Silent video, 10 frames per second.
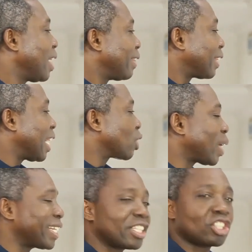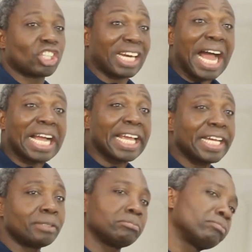The next one is
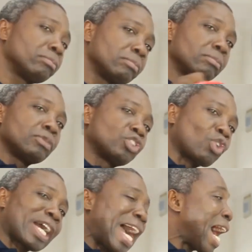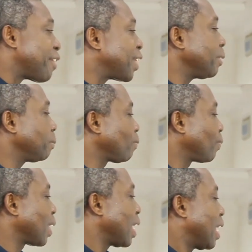tragen, to carry.
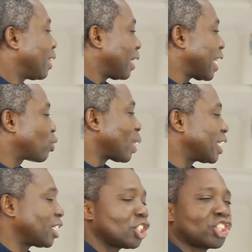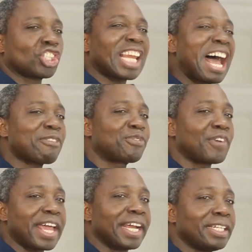The next one is
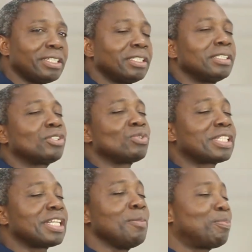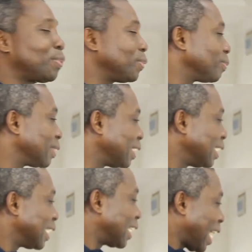schlafen, to sleep.
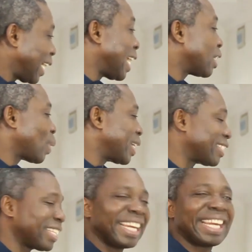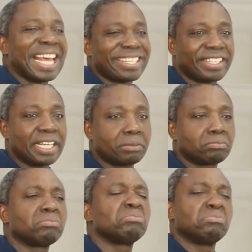And the next one is lassen,
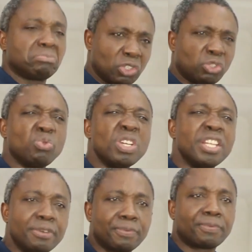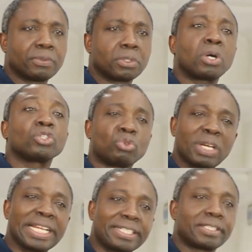to leave or to
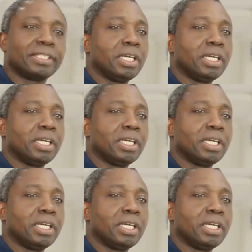let.